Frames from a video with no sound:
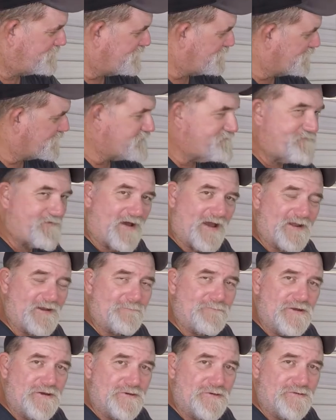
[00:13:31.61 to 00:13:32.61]
You can find
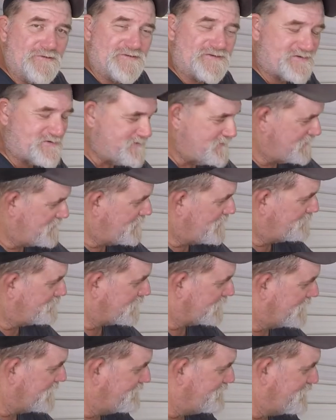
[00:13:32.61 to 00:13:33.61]
them used.
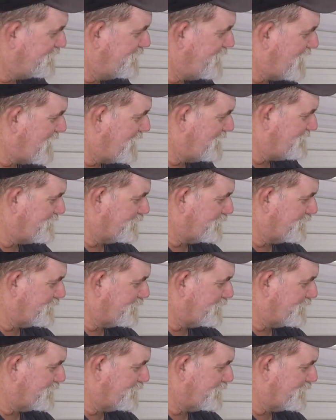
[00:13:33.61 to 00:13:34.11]
Believe it or not,